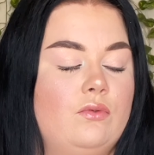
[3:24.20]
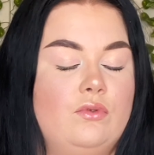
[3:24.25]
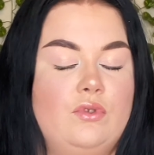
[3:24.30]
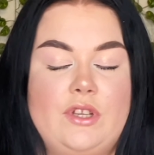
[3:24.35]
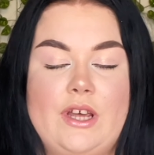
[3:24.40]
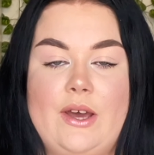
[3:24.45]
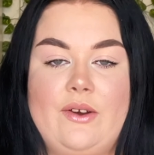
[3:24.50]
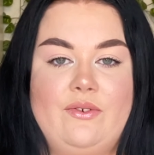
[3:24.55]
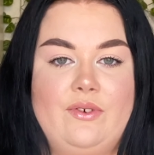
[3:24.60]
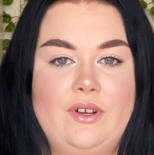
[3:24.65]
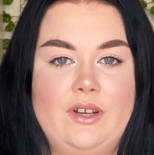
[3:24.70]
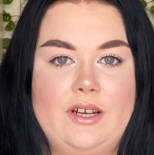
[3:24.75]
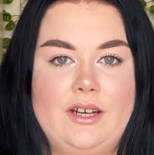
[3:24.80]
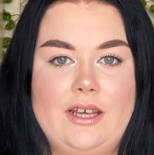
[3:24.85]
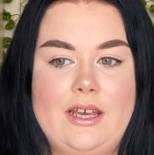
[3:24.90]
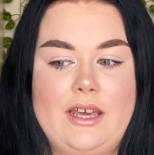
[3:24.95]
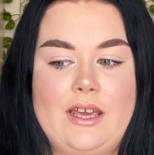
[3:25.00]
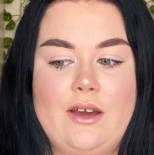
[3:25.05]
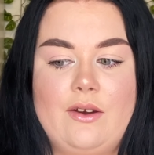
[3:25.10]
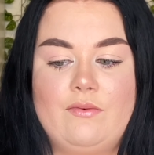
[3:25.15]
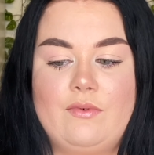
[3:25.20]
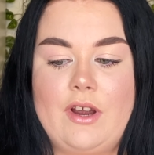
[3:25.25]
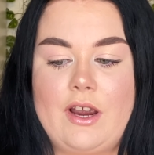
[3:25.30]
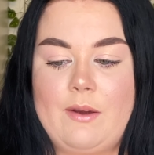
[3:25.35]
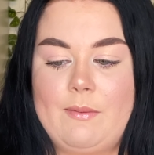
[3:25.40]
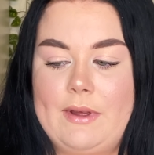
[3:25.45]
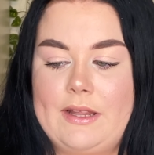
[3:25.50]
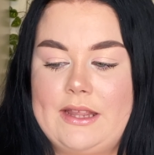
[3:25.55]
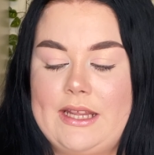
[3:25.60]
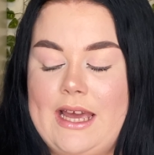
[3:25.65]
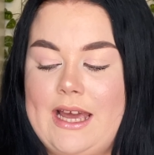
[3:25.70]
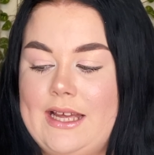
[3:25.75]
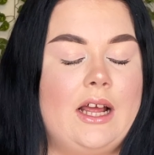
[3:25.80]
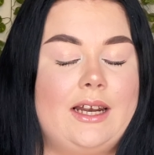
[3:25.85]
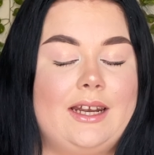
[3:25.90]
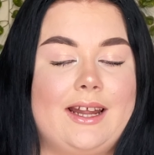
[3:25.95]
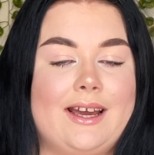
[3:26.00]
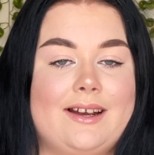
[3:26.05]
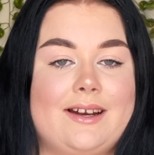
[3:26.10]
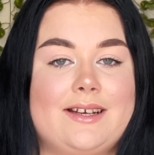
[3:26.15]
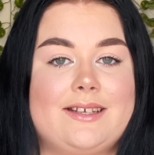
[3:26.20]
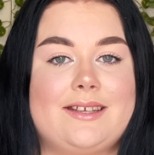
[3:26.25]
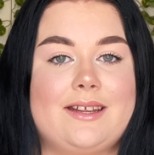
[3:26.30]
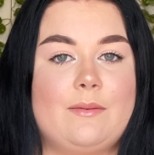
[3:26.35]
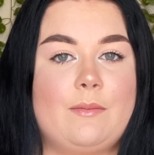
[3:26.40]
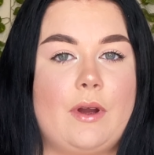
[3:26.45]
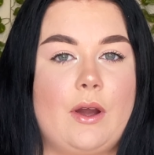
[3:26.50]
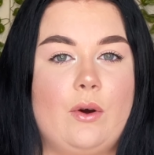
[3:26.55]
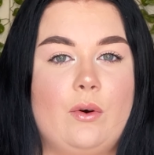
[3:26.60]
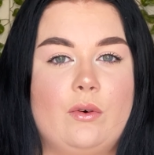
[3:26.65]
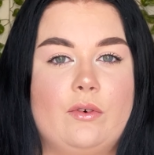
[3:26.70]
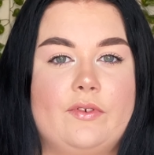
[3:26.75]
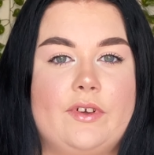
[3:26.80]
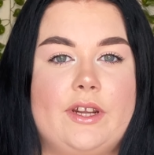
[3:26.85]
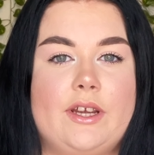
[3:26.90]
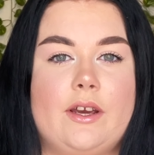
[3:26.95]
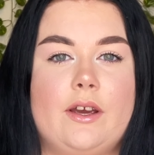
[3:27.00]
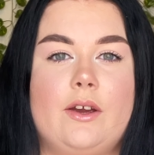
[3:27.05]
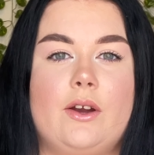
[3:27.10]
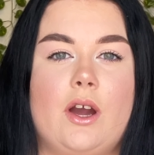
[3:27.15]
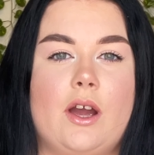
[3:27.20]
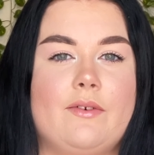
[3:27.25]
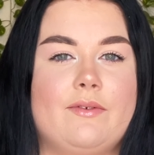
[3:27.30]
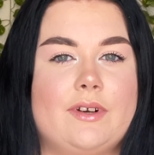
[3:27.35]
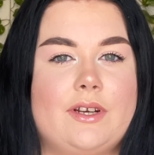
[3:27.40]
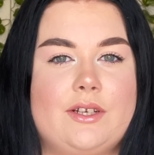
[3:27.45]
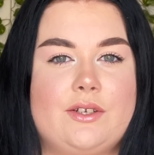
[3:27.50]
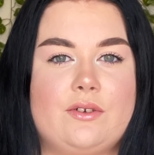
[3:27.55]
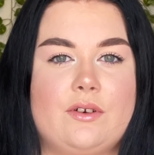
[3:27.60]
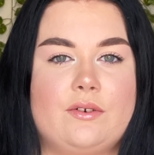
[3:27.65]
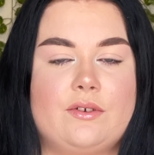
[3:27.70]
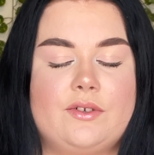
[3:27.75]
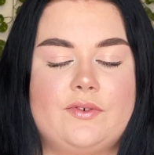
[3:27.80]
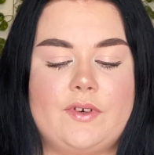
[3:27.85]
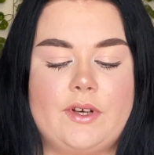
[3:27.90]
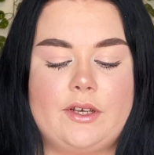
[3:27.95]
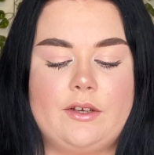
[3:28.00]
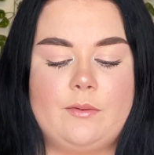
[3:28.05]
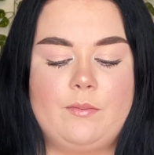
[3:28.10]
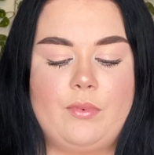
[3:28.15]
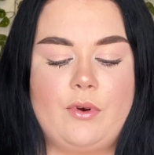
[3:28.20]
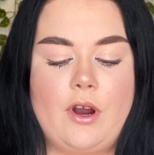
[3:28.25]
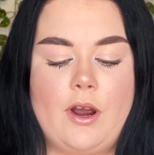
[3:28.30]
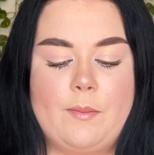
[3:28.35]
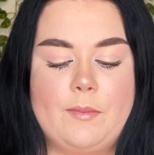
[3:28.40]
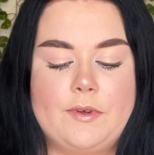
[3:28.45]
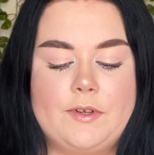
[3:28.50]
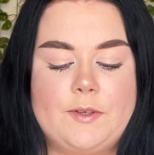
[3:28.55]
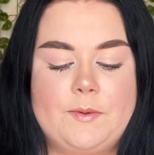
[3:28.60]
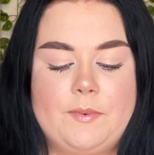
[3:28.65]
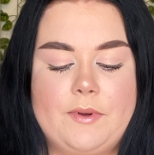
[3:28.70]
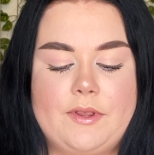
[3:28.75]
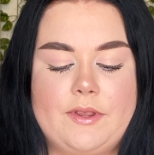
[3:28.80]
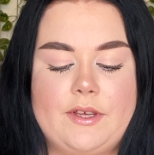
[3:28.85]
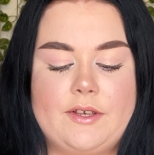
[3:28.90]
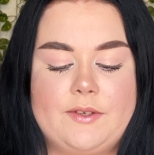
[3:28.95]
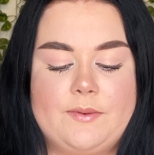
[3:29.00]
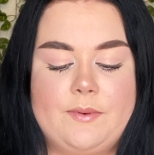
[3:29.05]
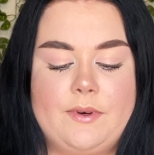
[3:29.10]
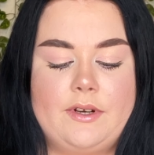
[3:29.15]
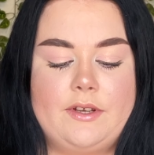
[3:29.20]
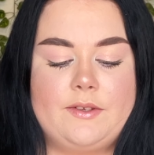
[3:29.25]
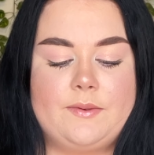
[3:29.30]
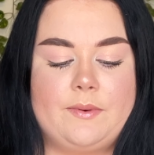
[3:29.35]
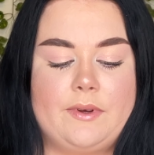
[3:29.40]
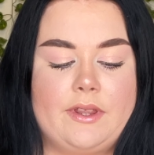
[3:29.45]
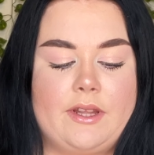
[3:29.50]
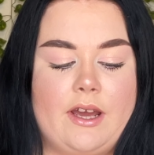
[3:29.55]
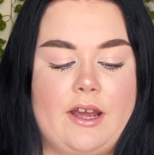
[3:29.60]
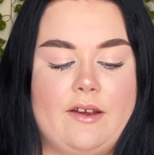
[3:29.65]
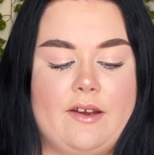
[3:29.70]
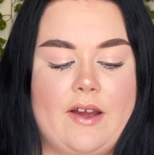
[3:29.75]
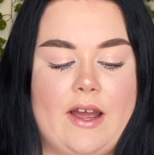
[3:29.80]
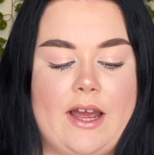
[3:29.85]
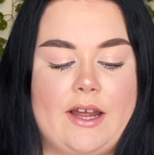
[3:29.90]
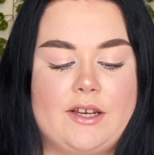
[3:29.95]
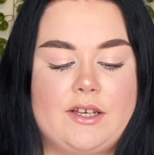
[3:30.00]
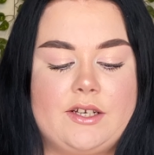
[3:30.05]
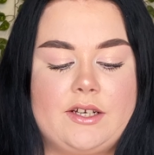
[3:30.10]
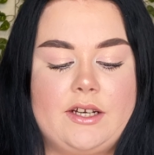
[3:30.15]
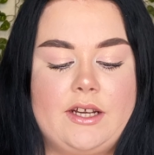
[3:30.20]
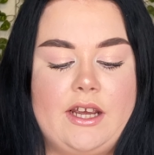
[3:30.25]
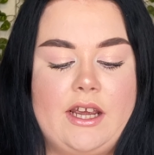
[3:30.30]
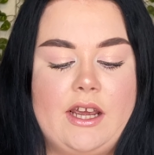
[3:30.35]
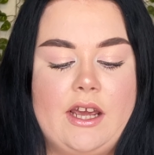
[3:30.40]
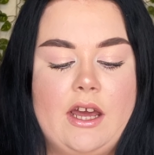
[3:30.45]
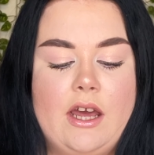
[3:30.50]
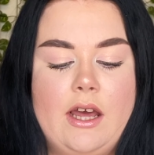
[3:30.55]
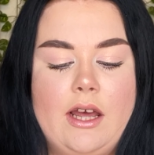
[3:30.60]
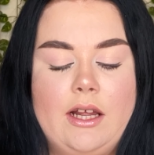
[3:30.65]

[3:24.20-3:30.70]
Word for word: definitely recommend that like i said in my whole video i really struggle to find good primers but this one is one that i actually